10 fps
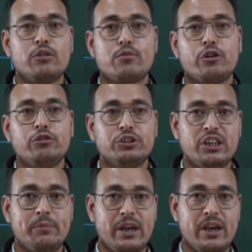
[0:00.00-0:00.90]
is on
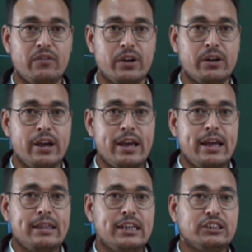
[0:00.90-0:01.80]
producer behavior.
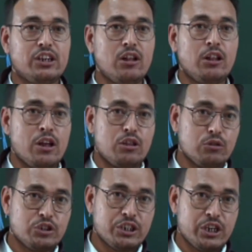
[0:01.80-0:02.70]
That's
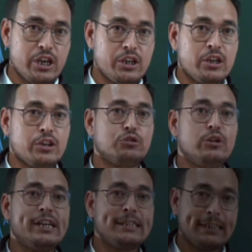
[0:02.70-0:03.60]
all. Thukje
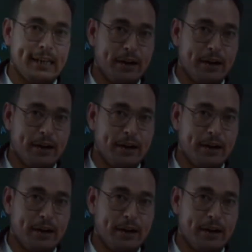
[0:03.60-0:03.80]
Jule